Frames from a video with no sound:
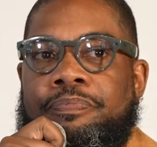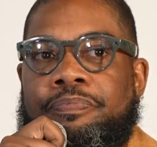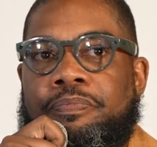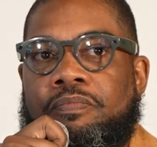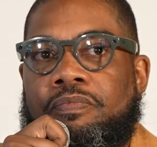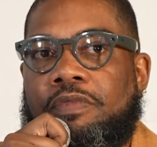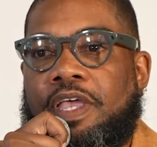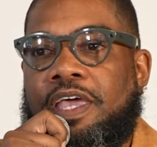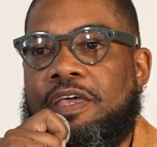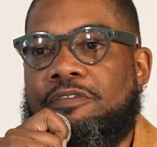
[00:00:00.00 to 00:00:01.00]
um,
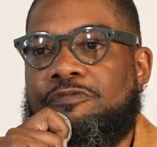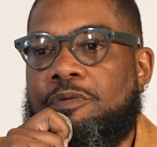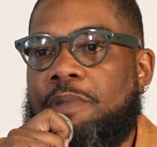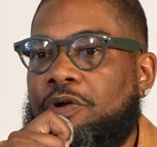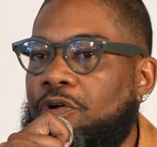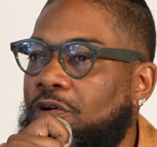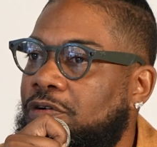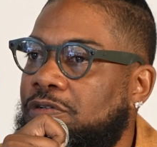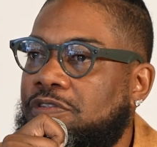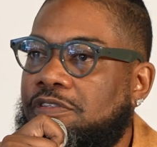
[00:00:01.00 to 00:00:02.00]
and for my
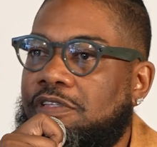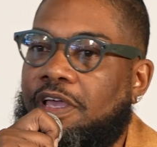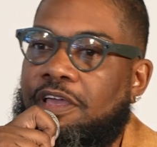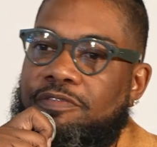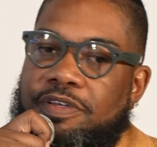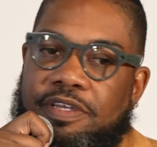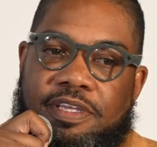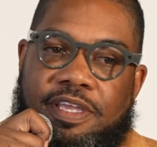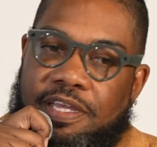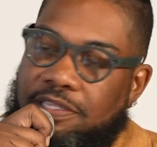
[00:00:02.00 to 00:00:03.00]
girls, Ava
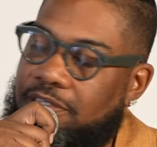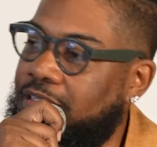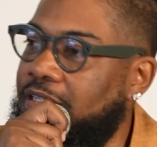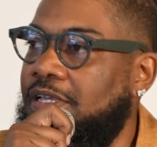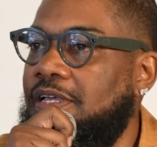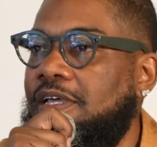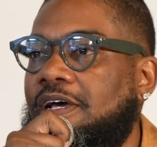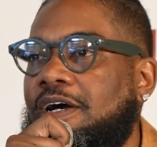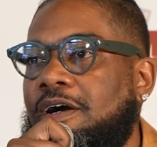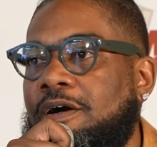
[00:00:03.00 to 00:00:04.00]
and Kelly.
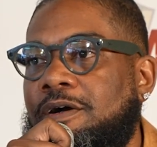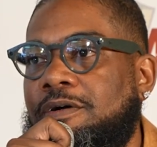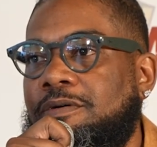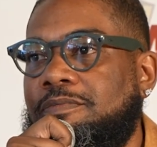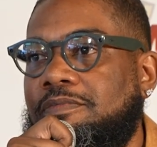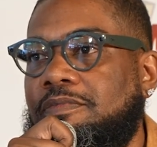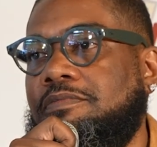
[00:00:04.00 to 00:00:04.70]
Um,